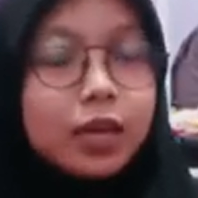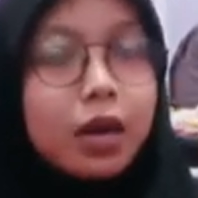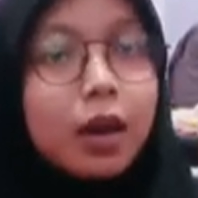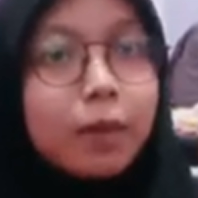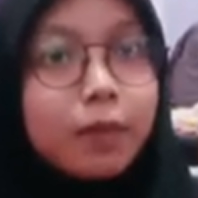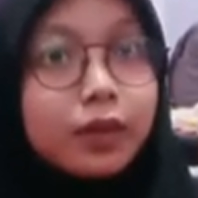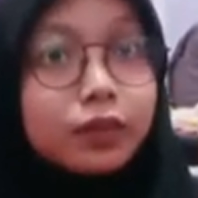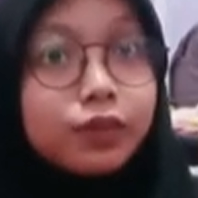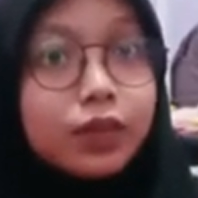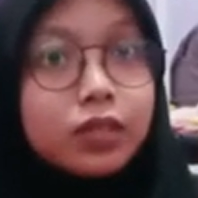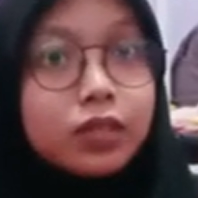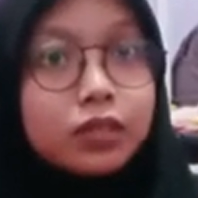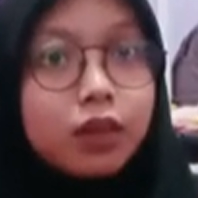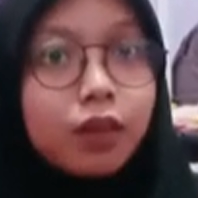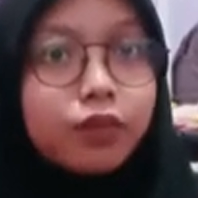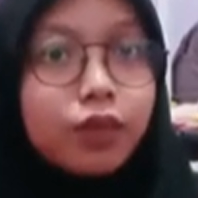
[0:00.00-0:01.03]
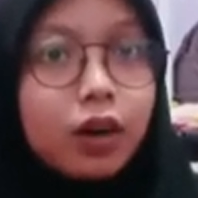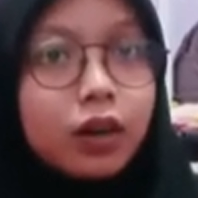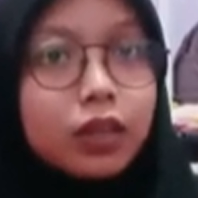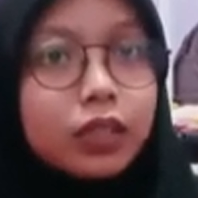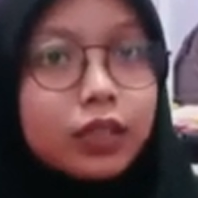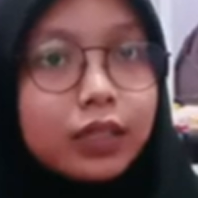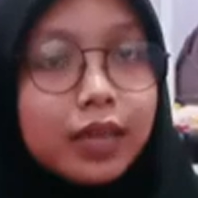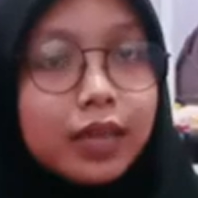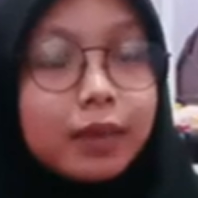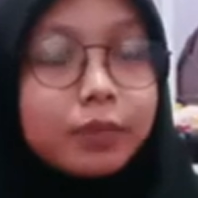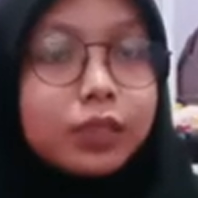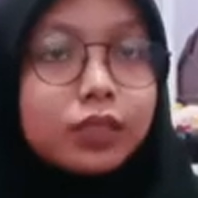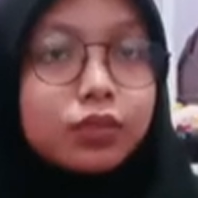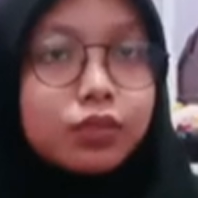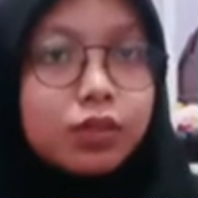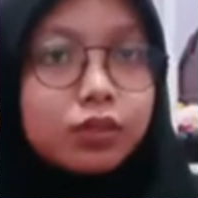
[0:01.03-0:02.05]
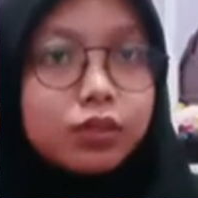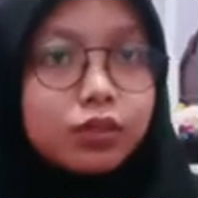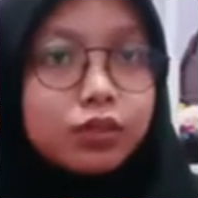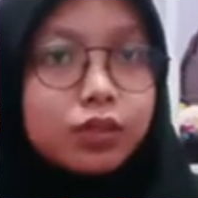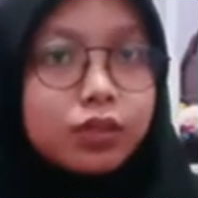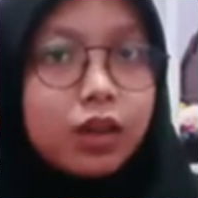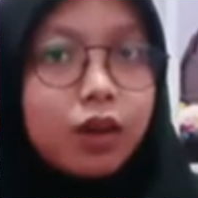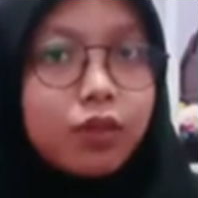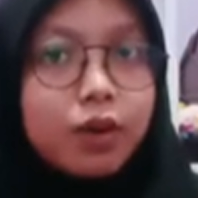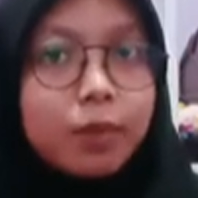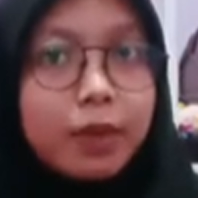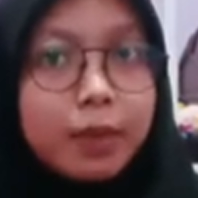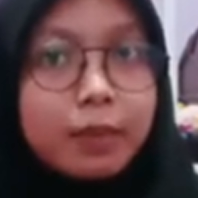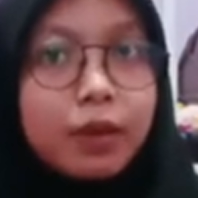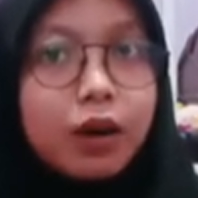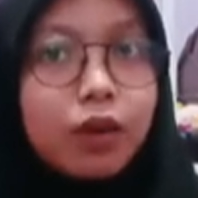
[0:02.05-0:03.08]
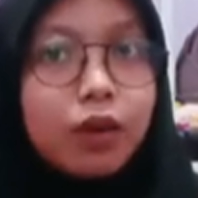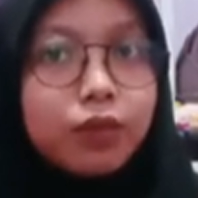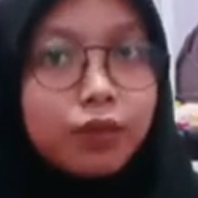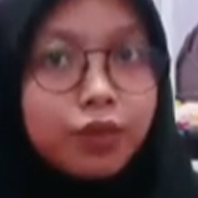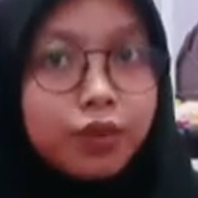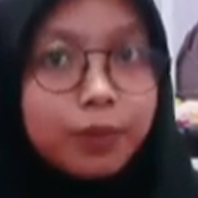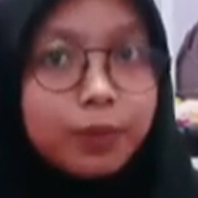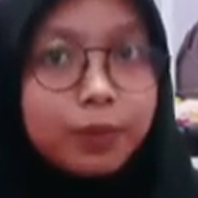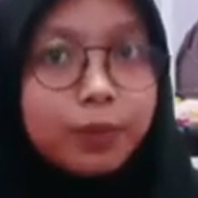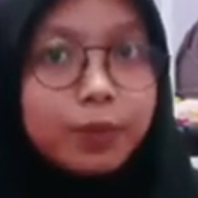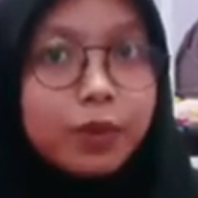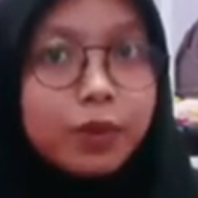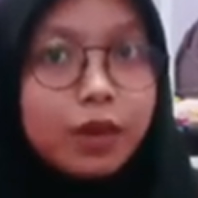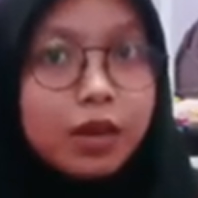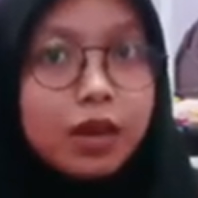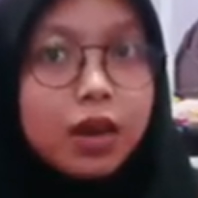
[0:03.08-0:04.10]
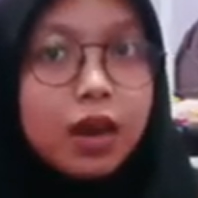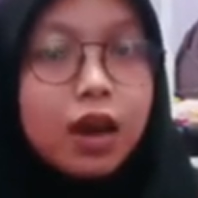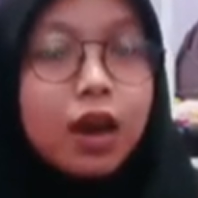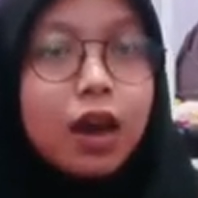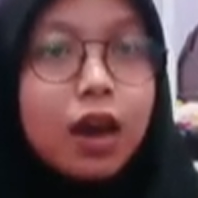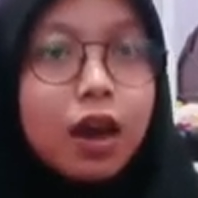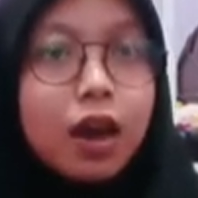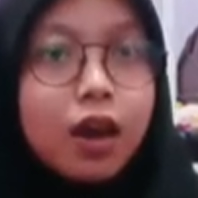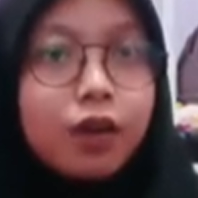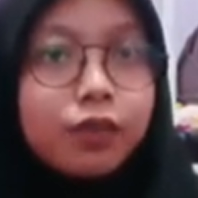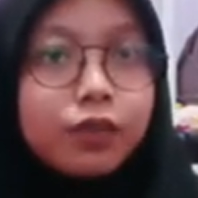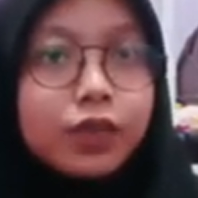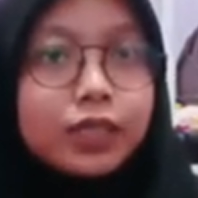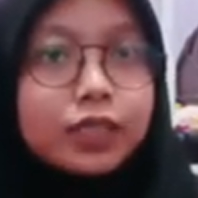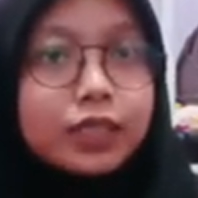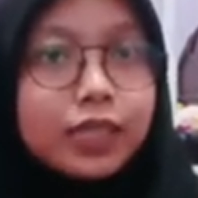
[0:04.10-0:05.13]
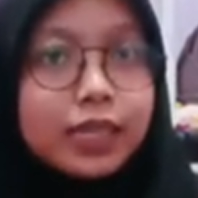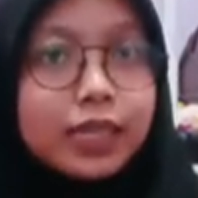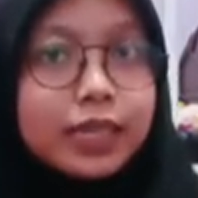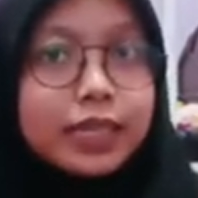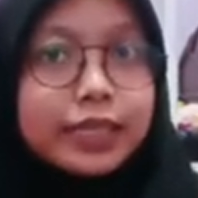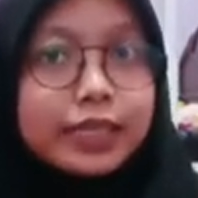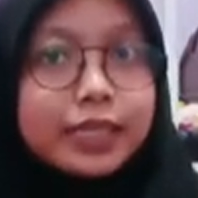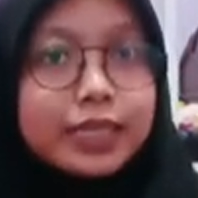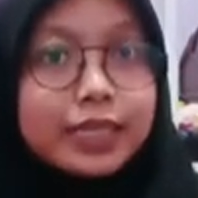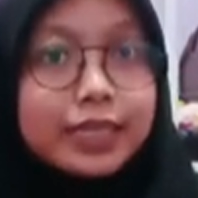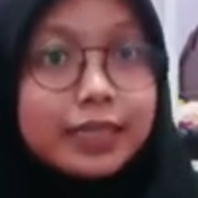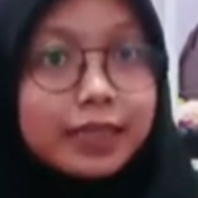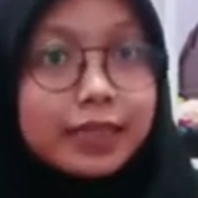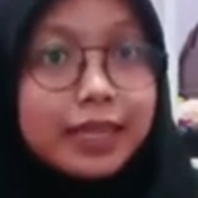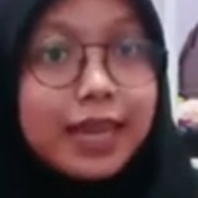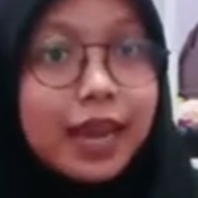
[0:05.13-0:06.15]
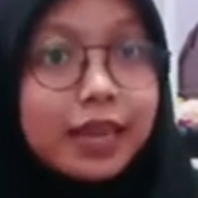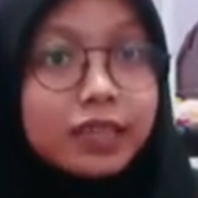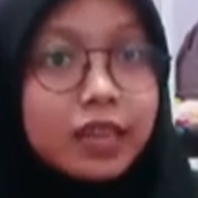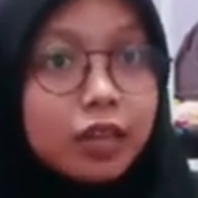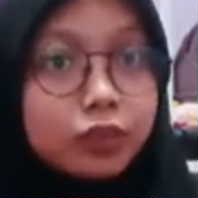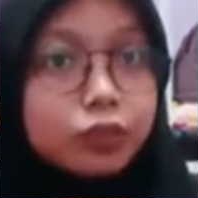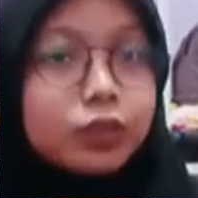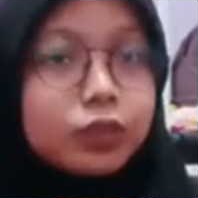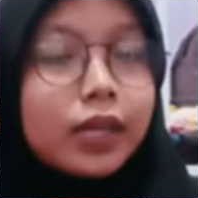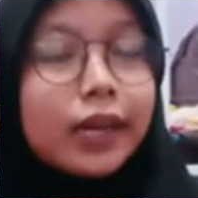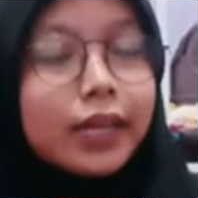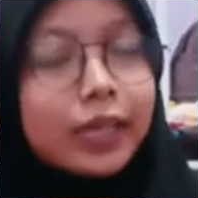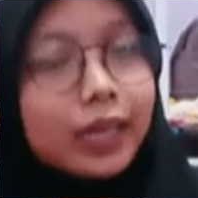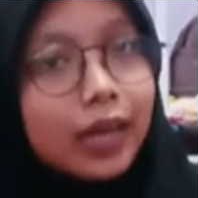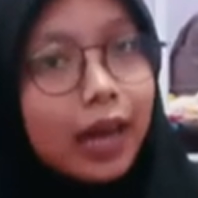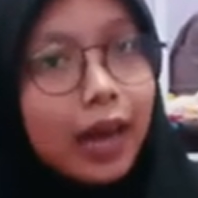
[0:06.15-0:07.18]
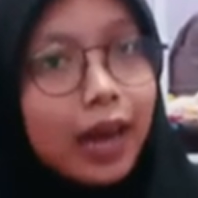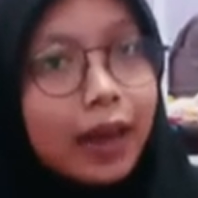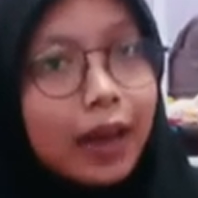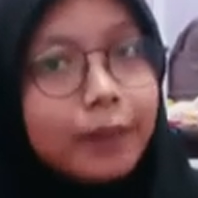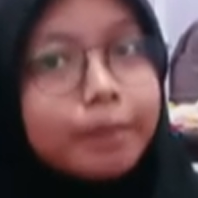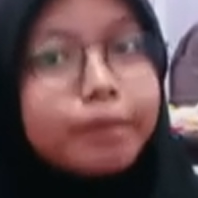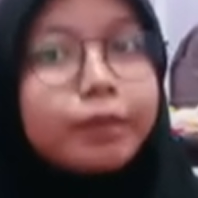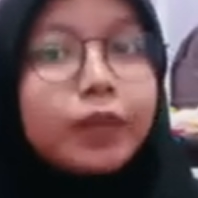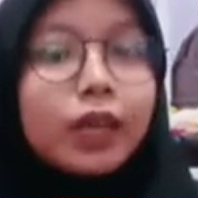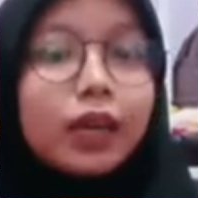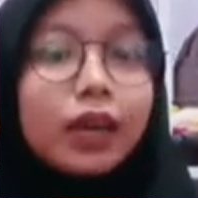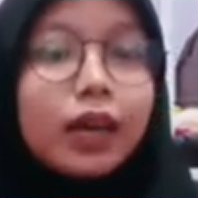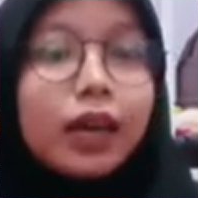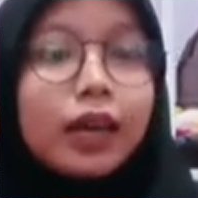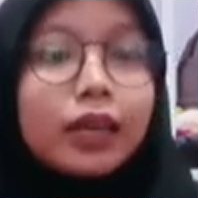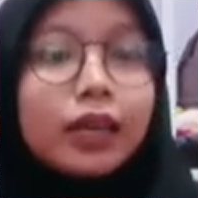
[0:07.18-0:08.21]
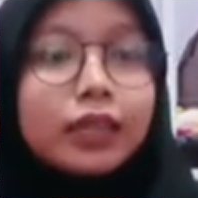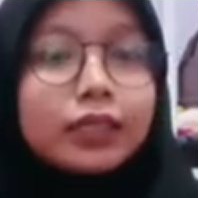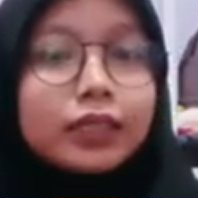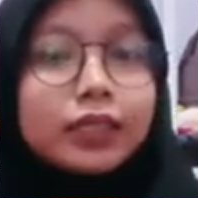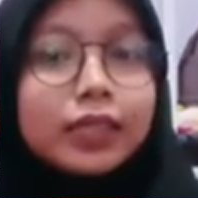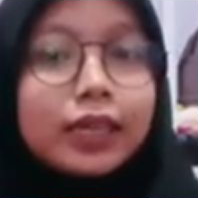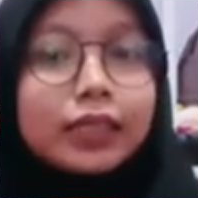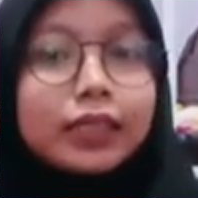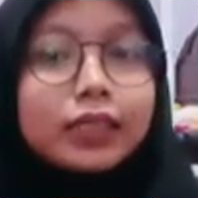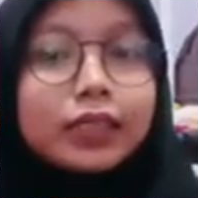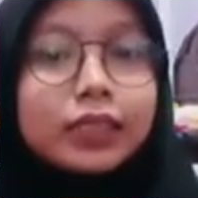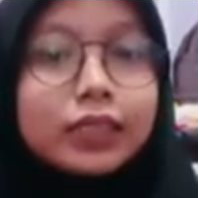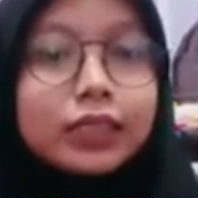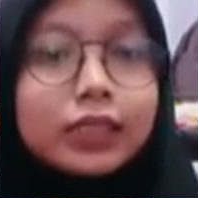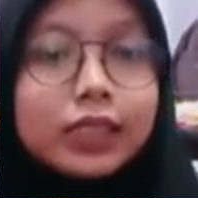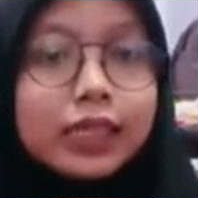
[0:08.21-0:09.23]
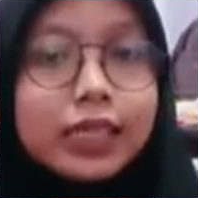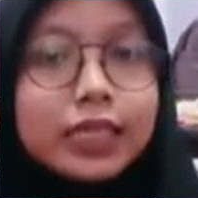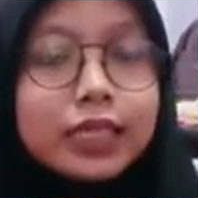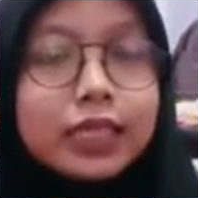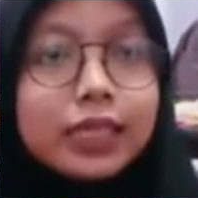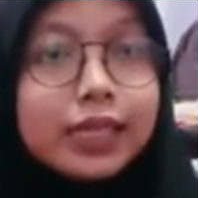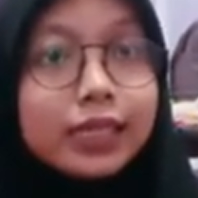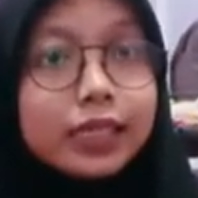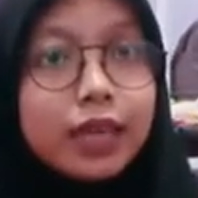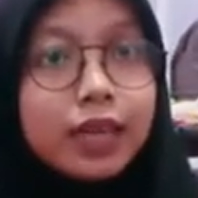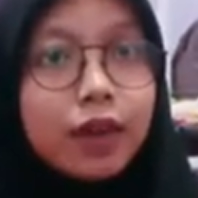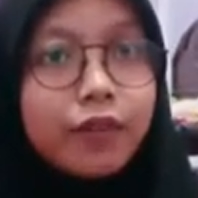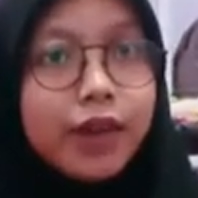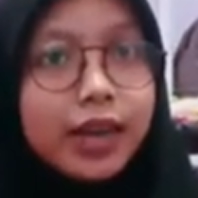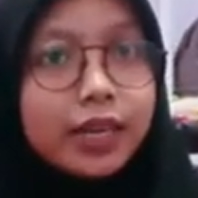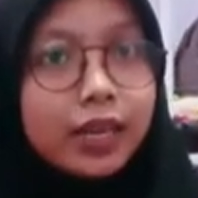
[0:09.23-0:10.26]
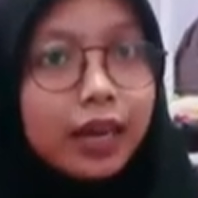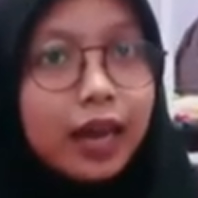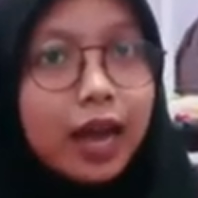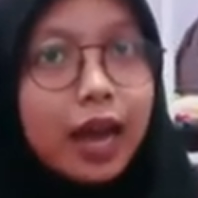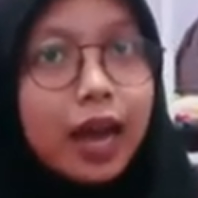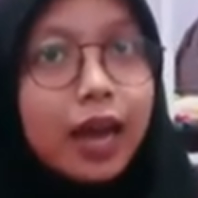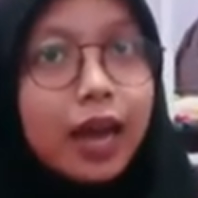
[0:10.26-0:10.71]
But first of all, let me introduce our member of group. First is Niaida Dolailina, and second is Hilda Fadila,